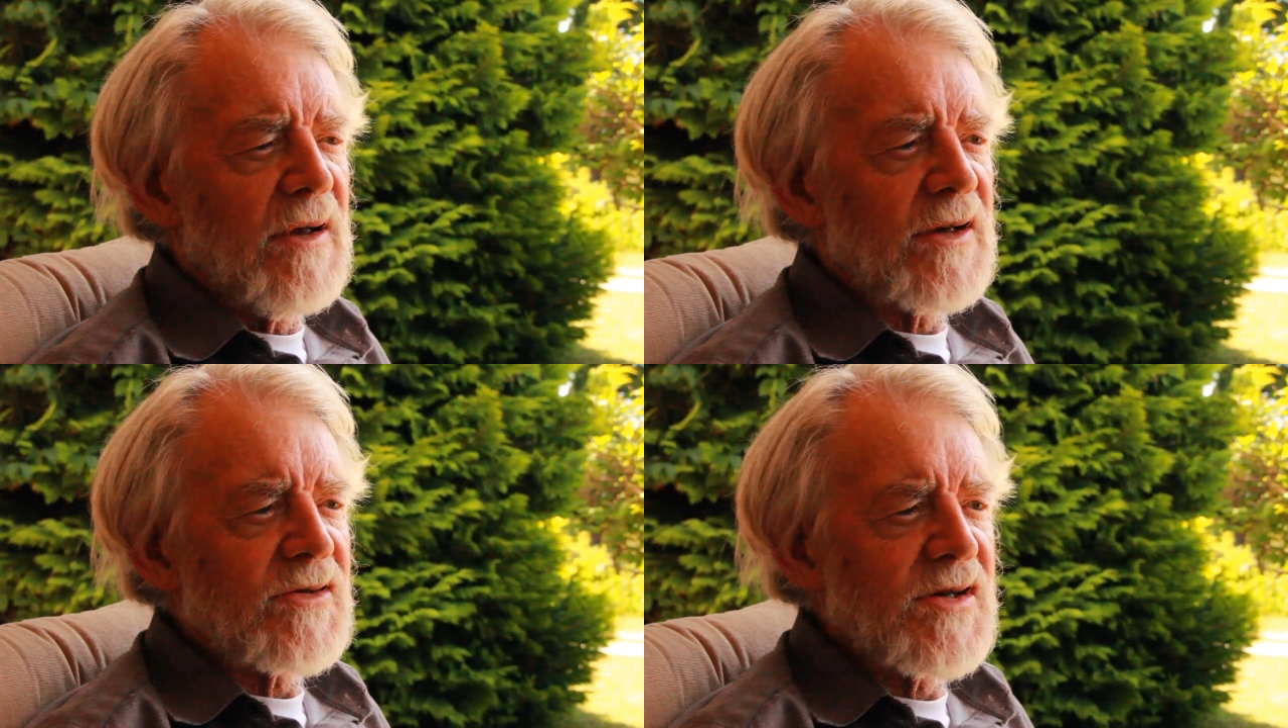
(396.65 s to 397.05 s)

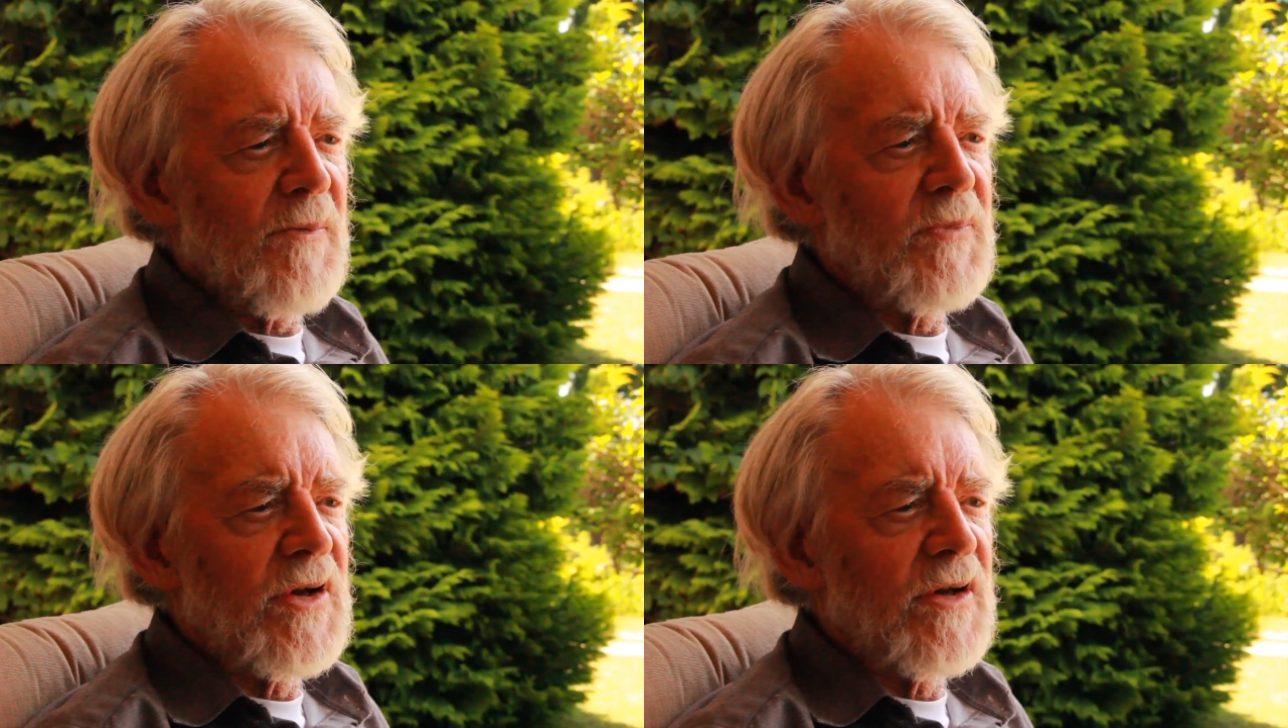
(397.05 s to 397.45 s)

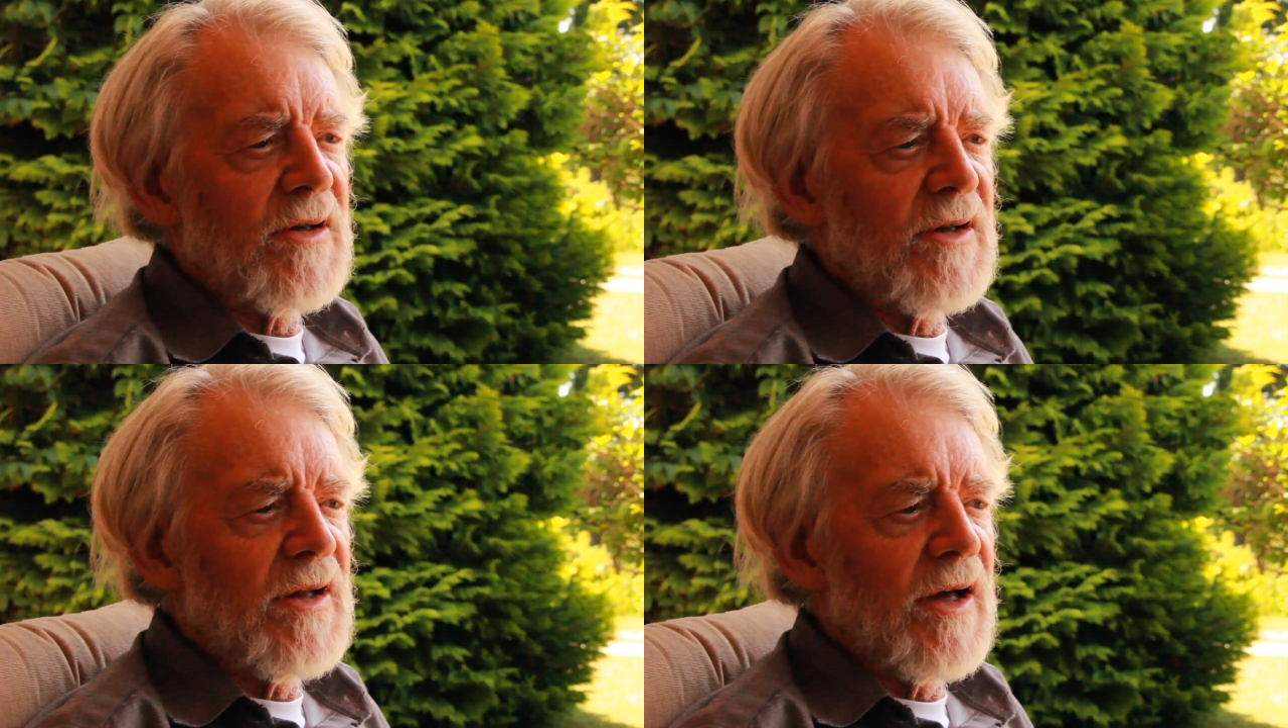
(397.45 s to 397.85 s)

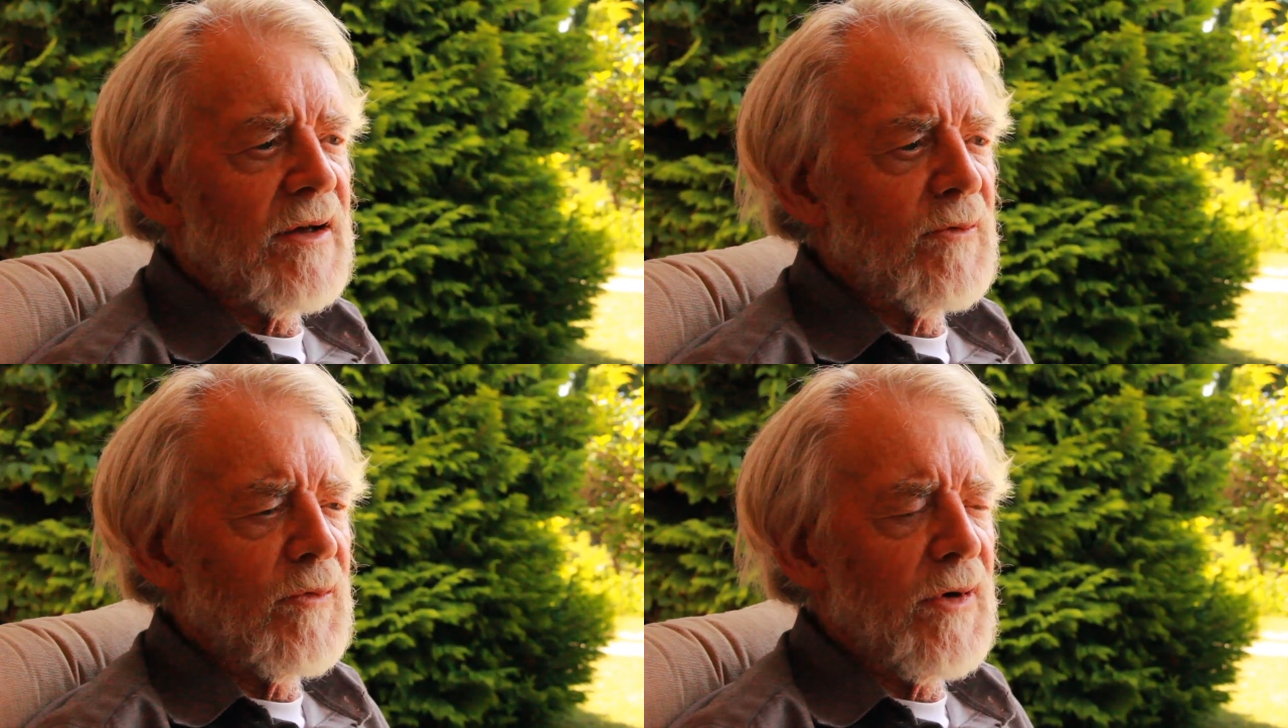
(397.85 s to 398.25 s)
accepted
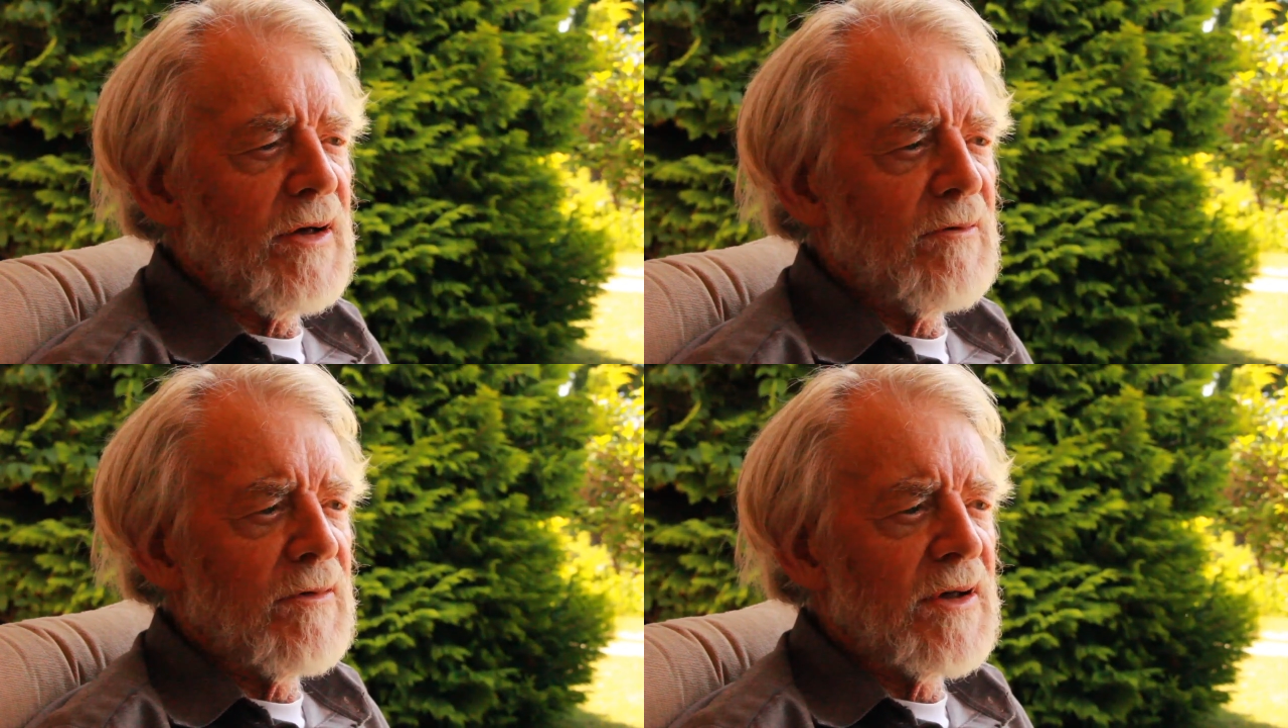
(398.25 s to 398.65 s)
that
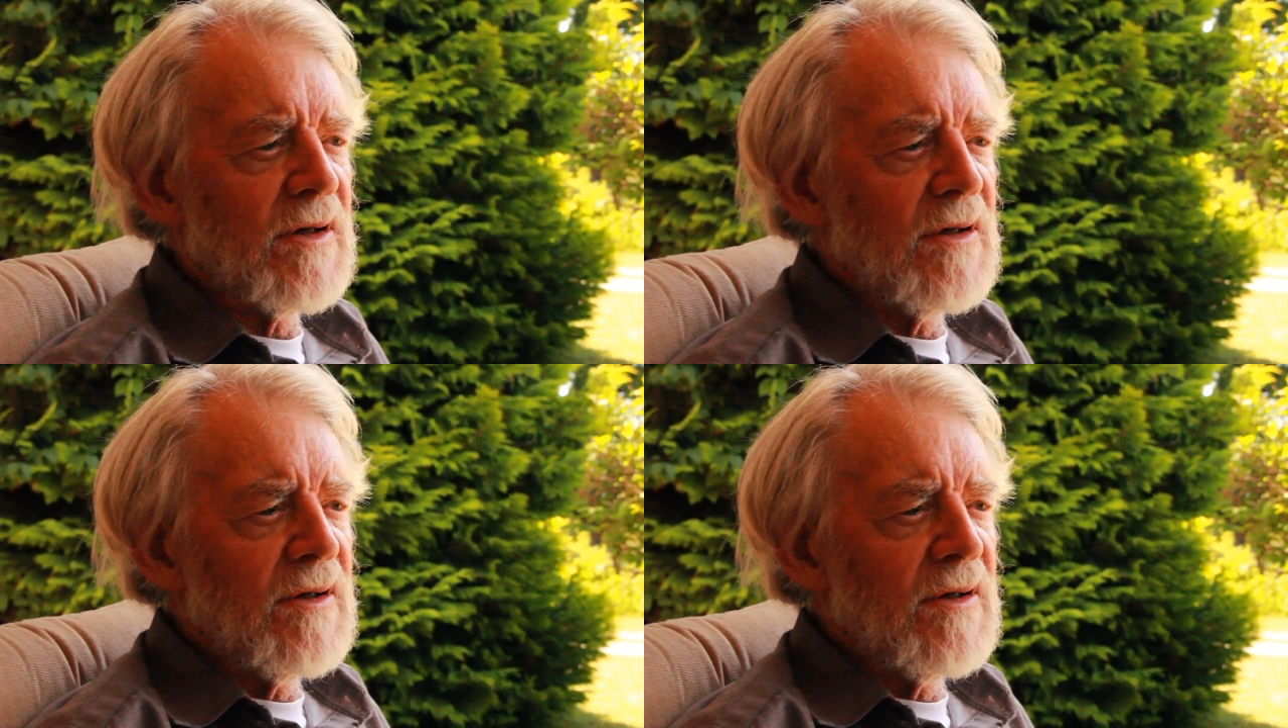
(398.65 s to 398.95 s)
we were